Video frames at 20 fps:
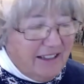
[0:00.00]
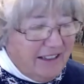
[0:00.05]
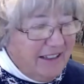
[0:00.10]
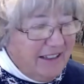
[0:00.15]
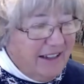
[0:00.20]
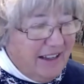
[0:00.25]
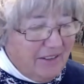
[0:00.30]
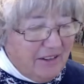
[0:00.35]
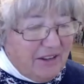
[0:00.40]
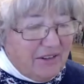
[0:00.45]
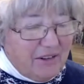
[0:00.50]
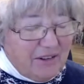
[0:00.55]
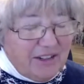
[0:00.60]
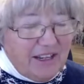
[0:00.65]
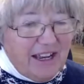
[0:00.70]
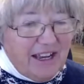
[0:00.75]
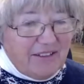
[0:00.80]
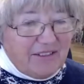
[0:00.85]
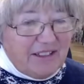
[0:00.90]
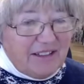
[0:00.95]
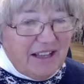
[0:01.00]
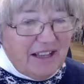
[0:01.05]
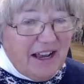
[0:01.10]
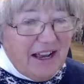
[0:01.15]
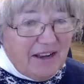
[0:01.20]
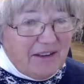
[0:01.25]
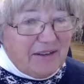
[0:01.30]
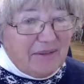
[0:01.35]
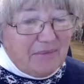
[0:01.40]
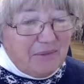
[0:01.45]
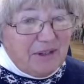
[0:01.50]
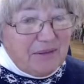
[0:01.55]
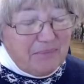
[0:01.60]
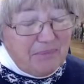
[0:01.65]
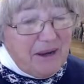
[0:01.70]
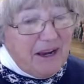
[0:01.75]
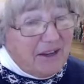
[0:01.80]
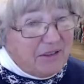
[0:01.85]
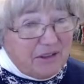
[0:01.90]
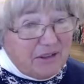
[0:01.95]
You know, you're going to have to. I went
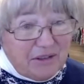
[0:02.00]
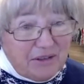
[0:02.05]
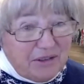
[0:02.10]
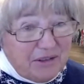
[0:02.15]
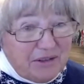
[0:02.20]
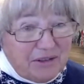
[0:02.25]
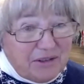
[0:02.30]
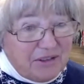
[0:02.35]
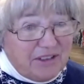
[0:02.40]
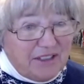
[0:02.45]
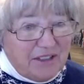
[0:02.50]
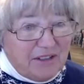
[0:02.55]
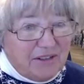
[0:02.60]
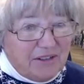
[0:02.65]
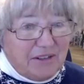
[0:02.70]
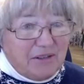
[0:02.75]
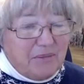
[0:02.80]
back there years later,